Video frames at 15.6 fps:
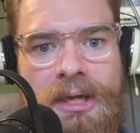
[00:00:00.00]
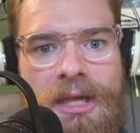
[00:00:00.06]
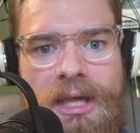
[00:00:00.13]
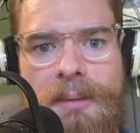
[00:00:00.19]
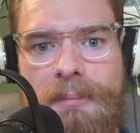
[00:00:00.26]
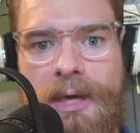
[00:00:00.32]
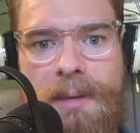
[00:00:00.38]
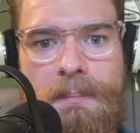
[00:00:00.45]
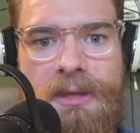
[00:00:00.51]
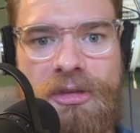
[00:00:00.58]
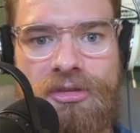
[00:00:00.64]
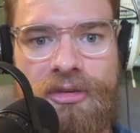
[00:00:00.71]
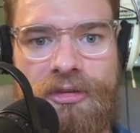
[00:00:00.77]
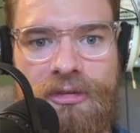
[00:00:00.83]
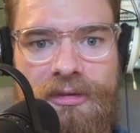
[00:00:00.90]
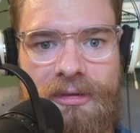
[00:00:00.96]
It might be
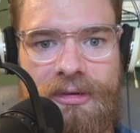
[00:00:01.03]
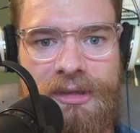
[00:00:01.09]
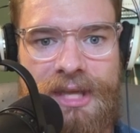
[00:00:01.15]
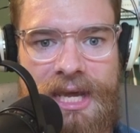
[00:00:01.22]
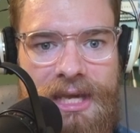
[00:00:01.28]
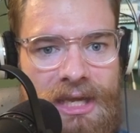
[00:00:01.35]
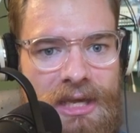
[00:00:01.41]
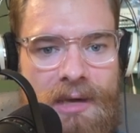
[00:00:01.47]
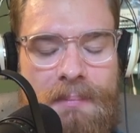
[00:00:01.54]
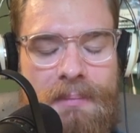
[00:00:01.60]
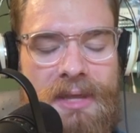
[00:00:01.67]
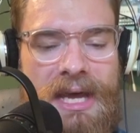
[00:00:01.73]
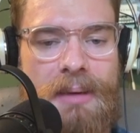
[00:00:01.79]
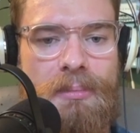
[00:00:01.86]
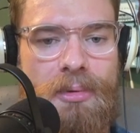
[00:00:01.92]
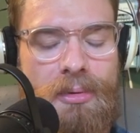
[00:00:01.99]
just getting up
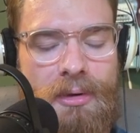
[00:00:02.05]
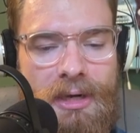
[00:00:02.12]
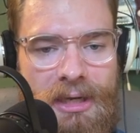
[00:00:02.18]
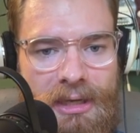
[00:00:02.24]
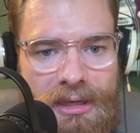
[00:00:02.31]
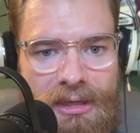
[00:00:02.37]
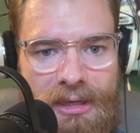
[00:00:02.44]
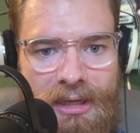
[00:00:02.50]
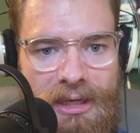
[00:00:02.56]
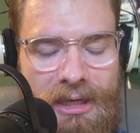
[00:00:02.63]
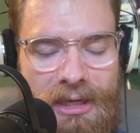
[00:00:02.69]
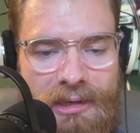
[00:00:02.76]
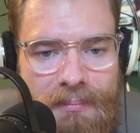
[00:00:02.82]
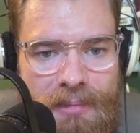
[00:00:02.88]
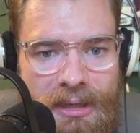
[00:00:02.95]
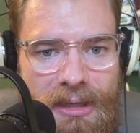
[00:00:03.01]
that morning and getting
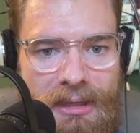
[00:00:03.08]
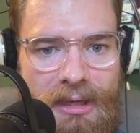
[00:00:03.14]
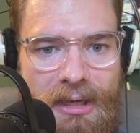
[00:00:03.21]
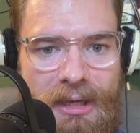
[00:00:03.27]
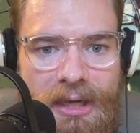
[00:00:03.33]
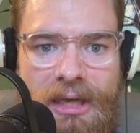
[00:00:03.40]
out of bed.